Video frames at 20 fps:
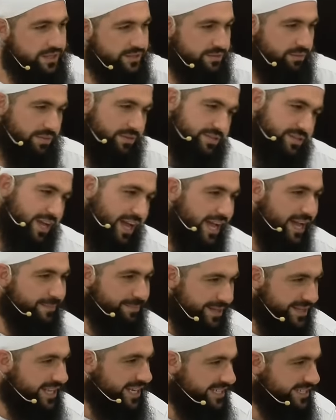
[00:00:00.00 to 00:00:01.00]
So the
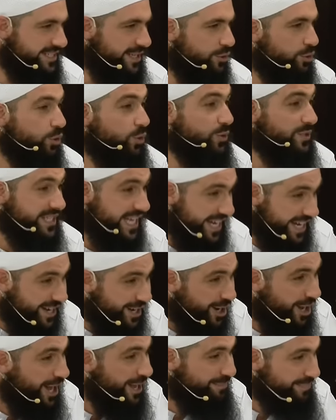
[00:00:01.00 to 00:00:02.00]
Sahaba, they said, who's going to
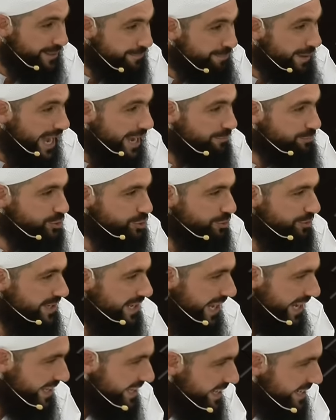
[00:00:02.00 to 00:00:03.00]
climb the palm tree
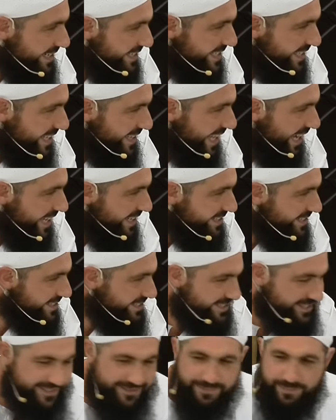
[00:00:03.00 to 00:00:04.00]
and get us the
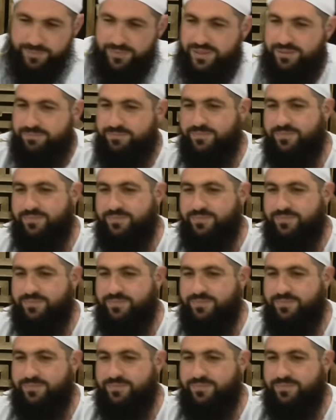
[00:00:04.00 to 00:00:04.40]
dates?